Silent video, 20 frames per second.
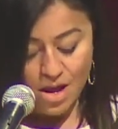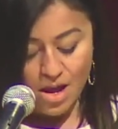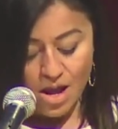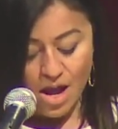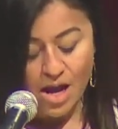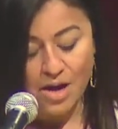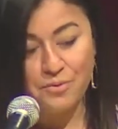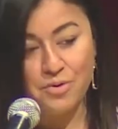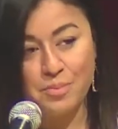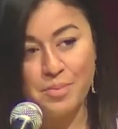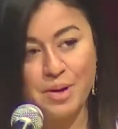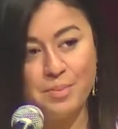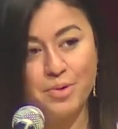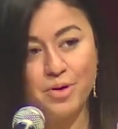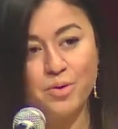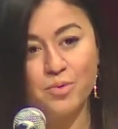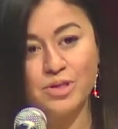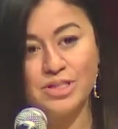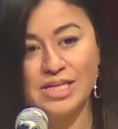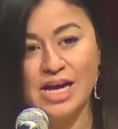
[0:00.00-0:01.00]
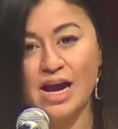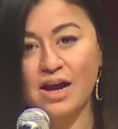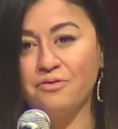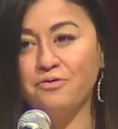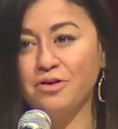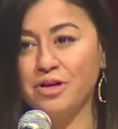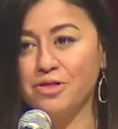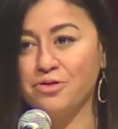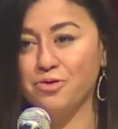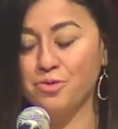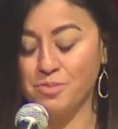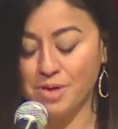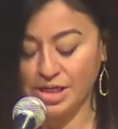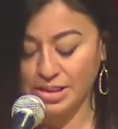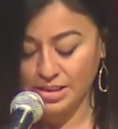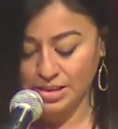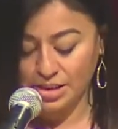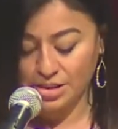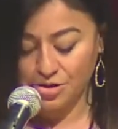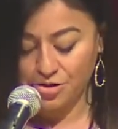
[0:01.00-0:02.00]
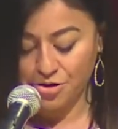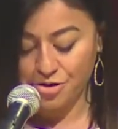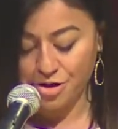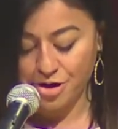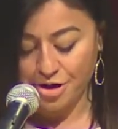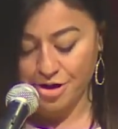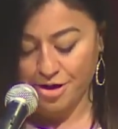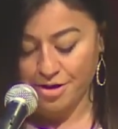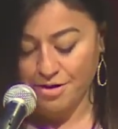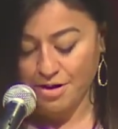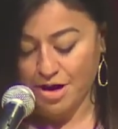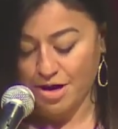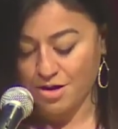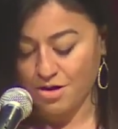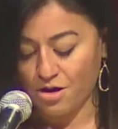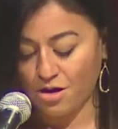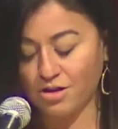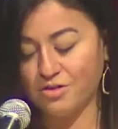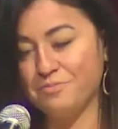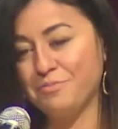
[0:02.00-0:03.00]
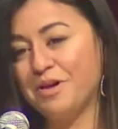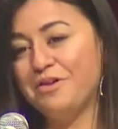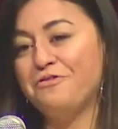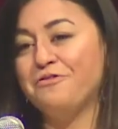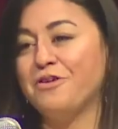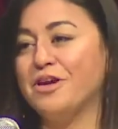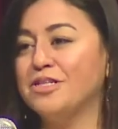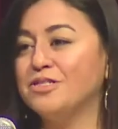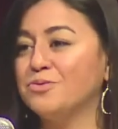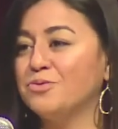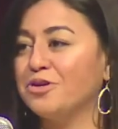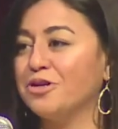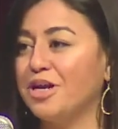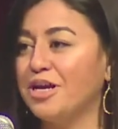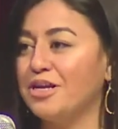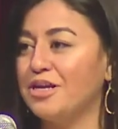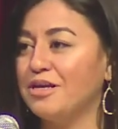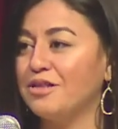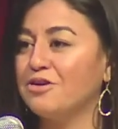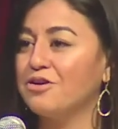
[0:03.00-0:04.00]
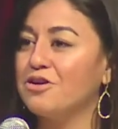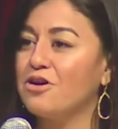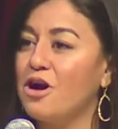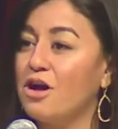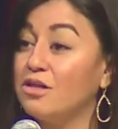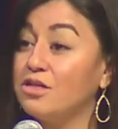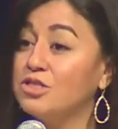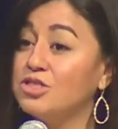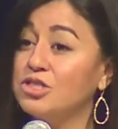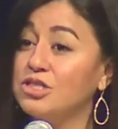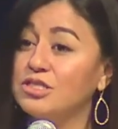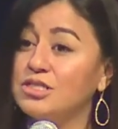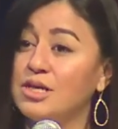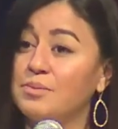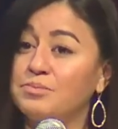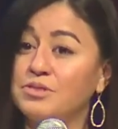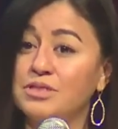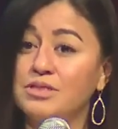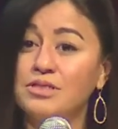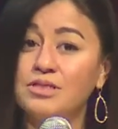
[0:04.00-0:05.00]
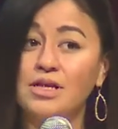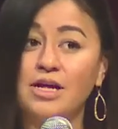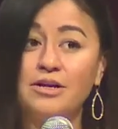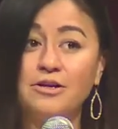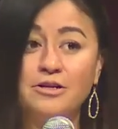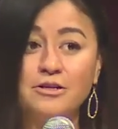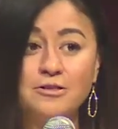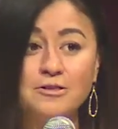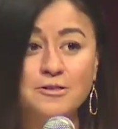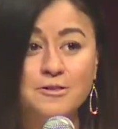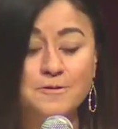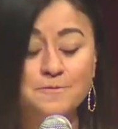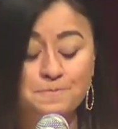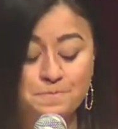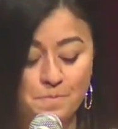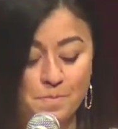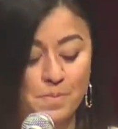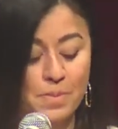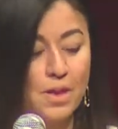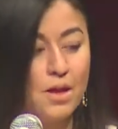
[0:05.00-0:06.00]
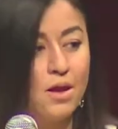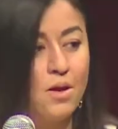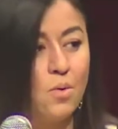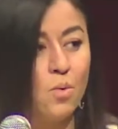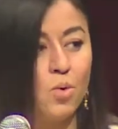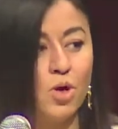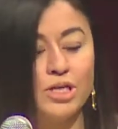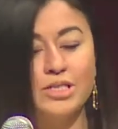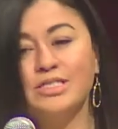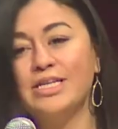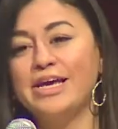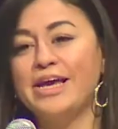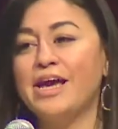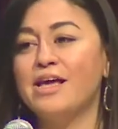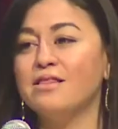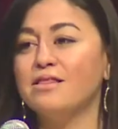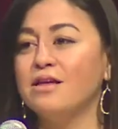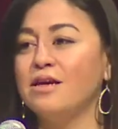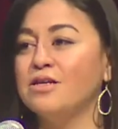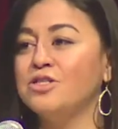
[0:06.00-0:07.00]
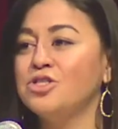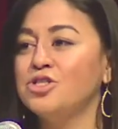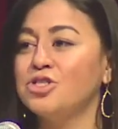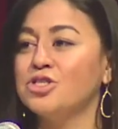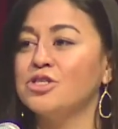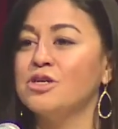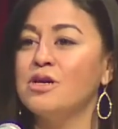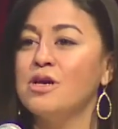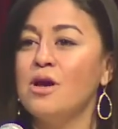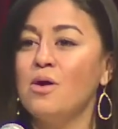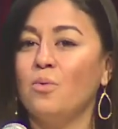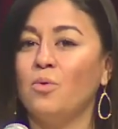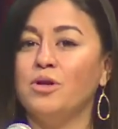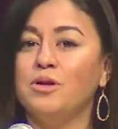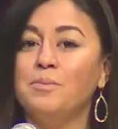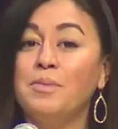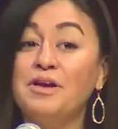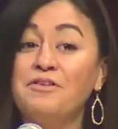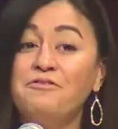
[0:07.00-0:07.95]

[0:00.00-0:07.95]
I remember it was halfway through my senior year and all of my friends were getting their college acceptance letters. One day at lunch, one of my